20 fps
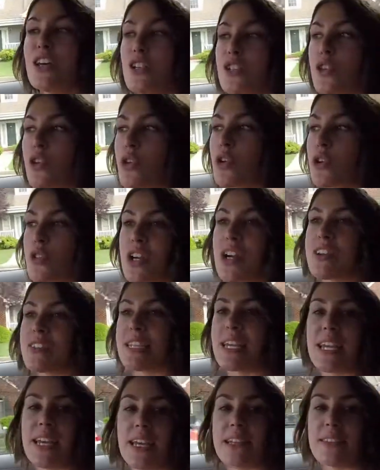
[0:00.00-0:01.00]
So those are
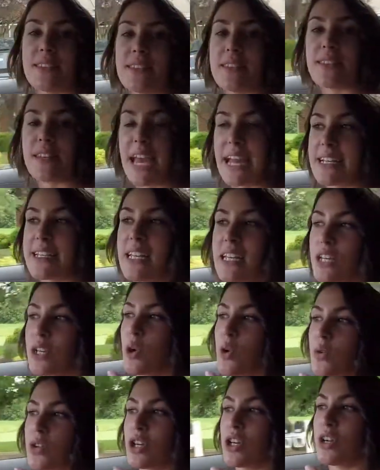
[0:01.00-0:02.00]
teens 18 and
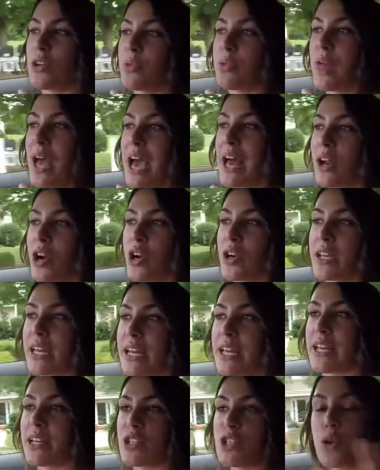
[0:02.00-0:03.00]
older that are
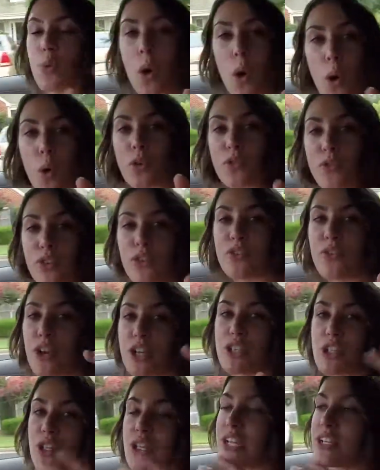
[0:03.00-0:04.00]
getting too old for the
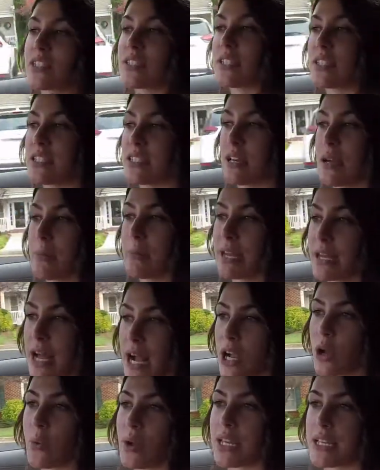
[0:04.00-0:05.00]
foster care system and
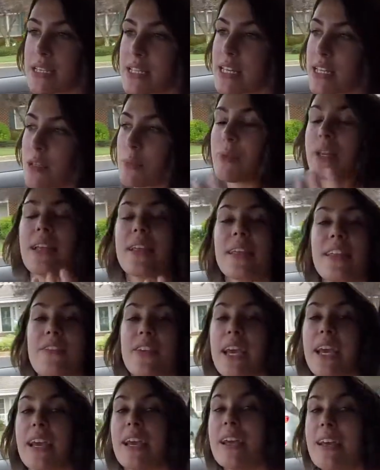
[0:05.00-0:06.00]
not going into independent
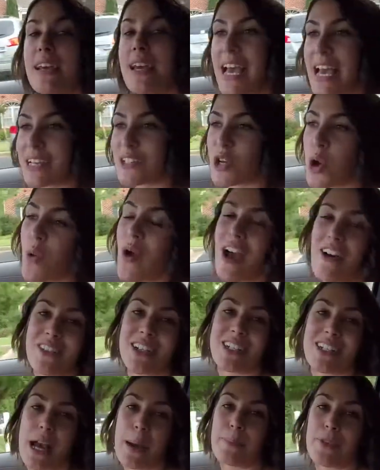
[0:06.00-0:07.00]
living and don't have an
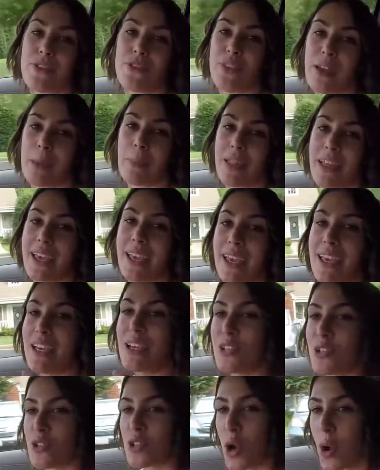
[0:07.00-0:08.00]
adoptive family,
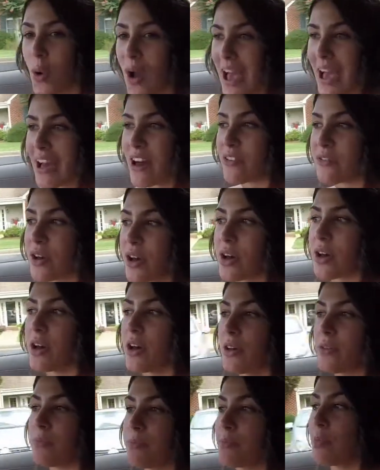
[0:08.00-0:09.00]
don't have
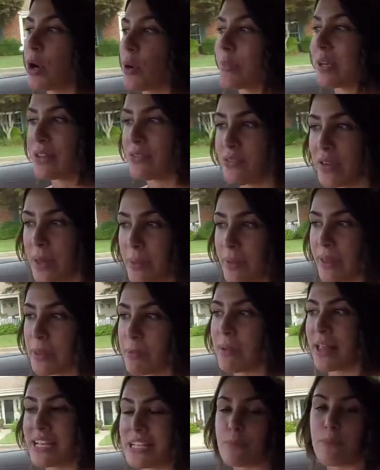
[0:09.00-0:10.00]
a permanent family
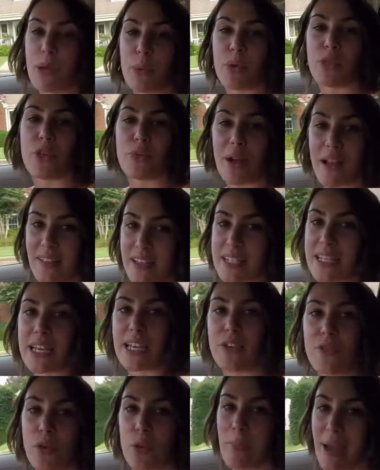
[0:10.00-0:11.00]
placement with a
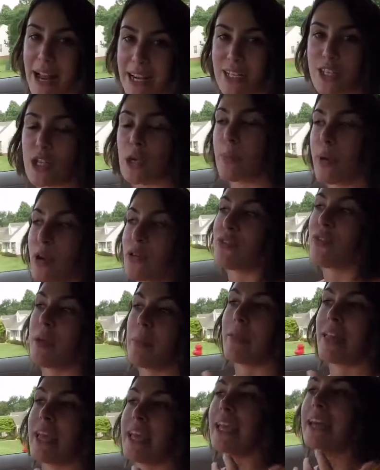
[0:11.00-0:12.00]
relative or back to their birth
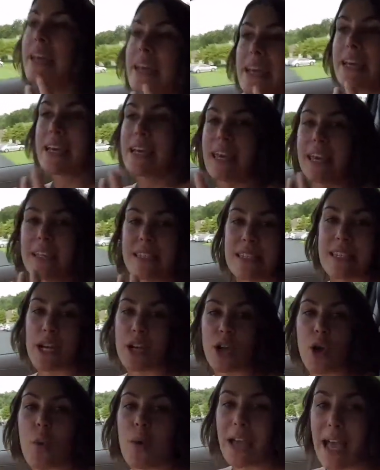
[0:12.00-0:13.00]
family, kids that
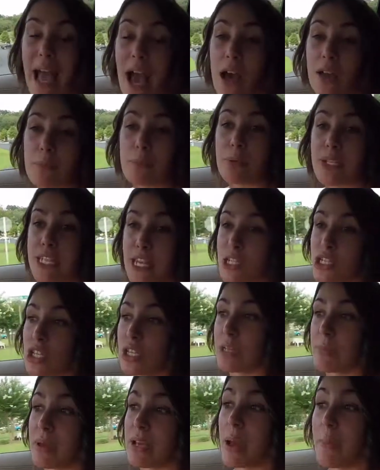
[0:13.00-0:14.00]
are going out and
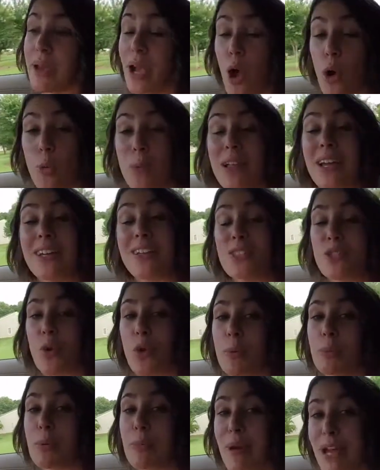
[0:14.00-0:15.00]
potentially becoming homeless
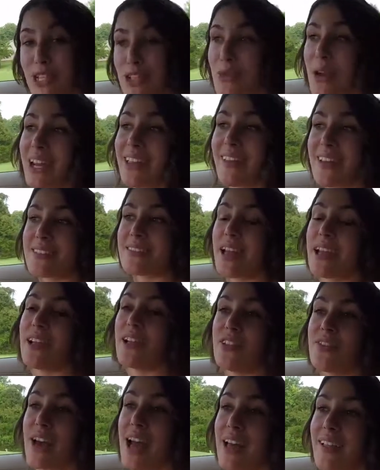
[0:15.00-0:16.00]
or perpetuating that
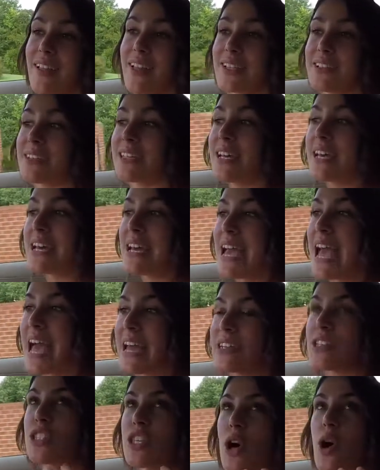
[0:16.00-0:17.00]
cycle of violence.
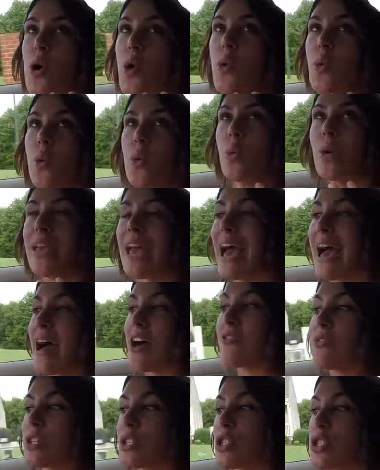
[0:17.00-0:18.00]
And so we
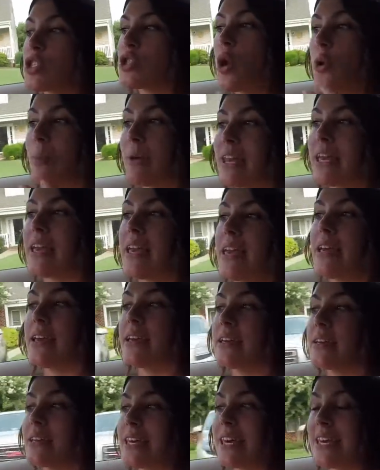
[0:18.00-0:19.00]
have so
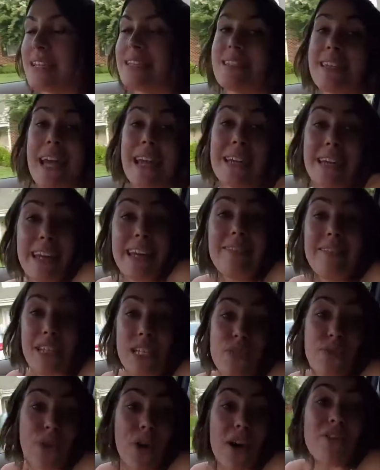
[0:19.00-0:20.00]
many kids that need
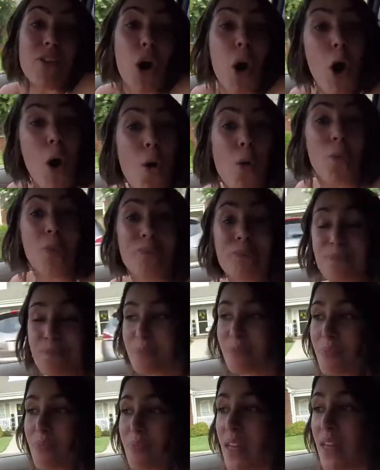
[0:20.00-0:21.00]
this forever home
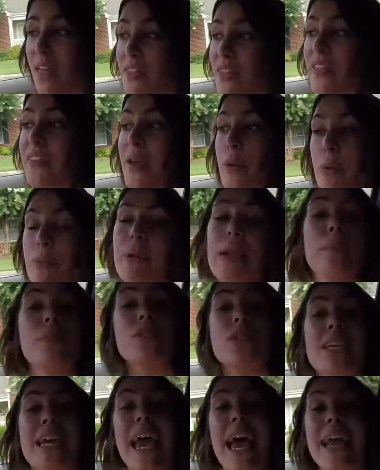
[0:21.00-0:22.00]
that they would be able
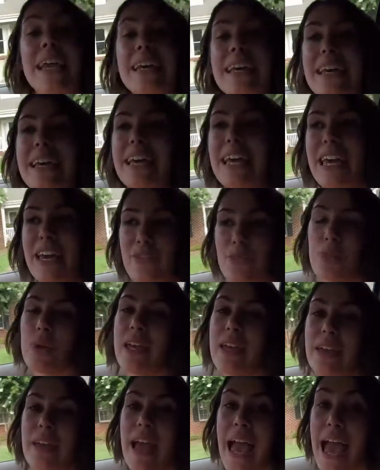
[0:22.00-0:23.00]
to get if
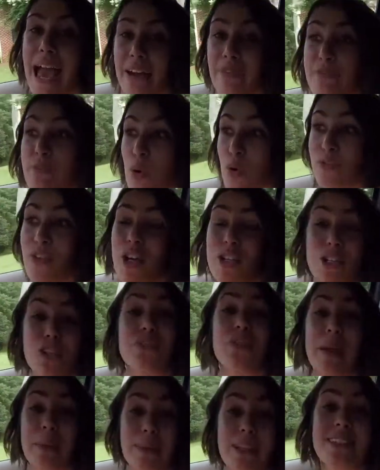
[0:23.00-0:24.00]
we had more foster
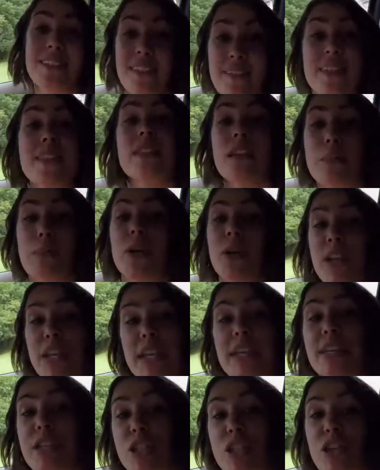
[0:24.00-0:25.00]
families in this
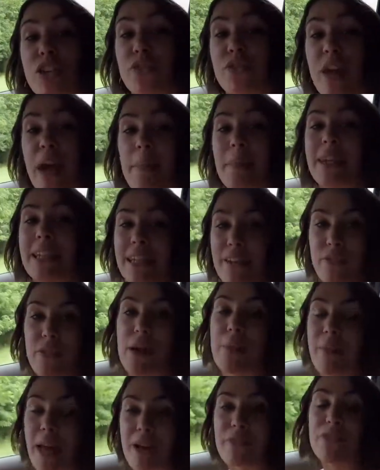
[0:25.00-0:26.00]
community to serve them and give
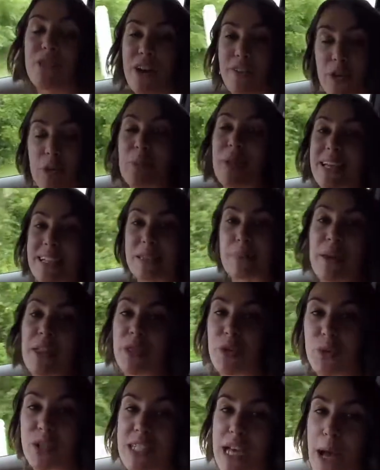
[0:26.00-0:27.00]
them that forever placement
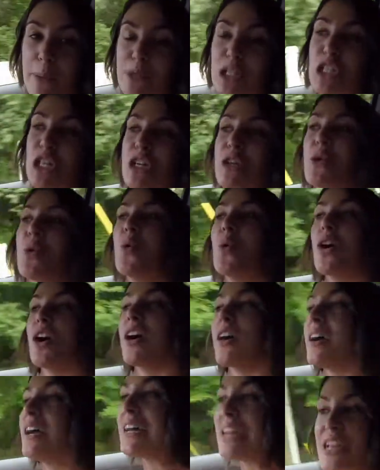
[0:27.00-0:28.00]
through adoption,
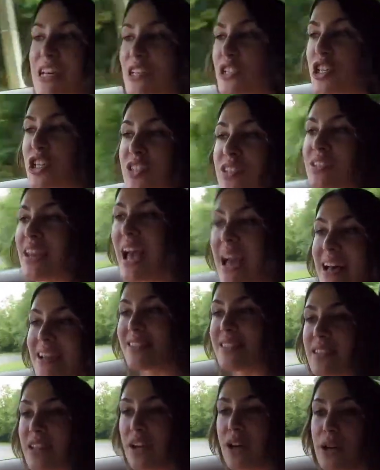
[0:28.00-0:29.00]
or just
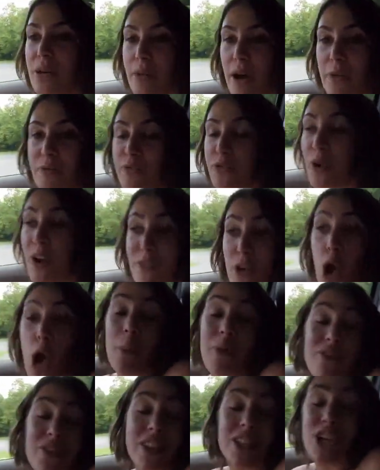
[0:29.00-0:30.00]
as a forever
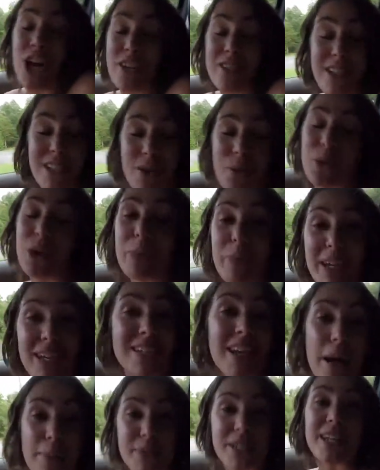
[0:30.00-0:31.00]
home if the child doesn't want to be
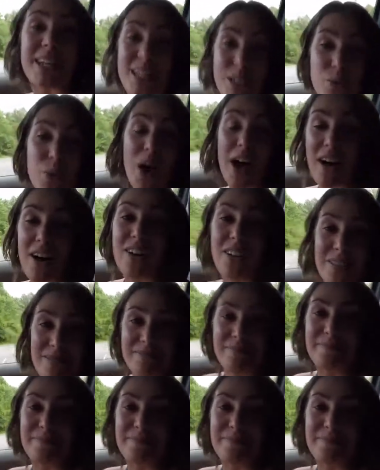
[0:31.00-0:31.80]
adopted as well.